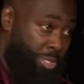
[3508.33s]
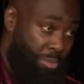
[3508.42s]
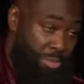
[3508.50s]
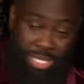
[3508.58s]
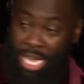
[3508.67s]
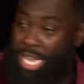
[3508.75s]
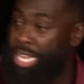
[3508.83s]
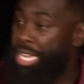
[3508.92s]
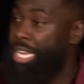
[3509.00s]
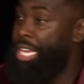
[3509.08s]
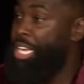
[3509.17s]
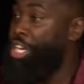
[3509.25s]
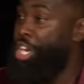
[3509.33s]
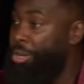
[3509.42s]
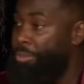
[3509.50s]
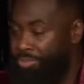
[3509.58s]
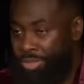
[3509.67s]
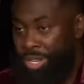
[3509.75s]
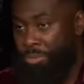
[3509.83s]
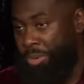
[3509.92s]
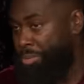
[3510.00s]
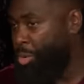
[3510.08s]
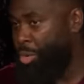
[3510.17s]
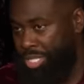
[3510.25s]
tell me is that, you know,
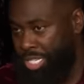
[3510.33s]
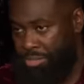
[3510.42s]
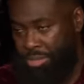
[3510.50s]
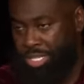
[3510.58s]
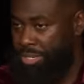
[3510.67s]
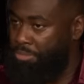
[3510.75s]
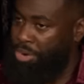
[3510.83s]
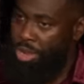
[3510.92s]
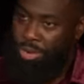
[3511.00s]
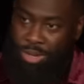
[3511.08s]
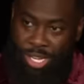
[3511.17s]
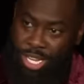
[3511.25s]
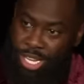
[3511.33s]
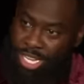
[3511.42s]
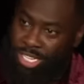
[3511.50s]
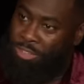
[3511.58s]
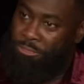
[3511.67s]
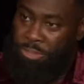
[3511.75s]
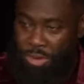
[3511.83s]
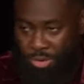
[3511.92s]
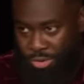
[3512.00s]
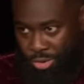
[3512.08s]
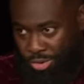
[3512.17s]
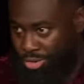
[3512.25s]
people always say to me, "Listen, bro, it's a
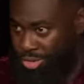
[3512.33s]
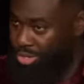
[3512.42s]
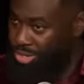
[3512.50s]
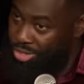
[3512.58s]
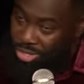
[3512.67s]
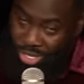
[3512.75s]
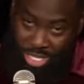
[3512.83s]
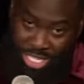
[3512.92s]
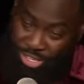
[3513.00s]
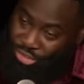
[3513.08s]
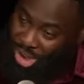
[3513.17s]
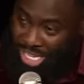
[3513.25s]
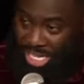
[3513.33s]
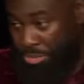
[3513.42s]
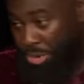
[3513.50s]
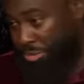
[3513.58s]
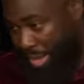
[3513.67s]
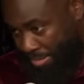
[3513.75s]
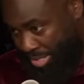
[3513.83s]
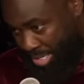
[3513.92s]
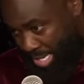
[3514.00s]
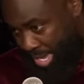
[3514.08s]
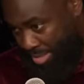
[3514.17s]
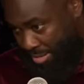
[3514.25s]
funeral. Just try and keep your family
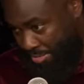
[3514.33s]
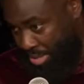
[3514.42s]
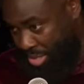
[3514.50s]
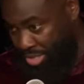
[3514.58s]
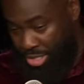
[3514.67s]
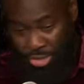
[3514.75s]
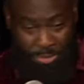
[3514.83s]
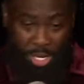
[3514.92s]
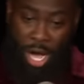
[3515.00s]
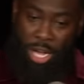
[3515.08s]
together because there's going to be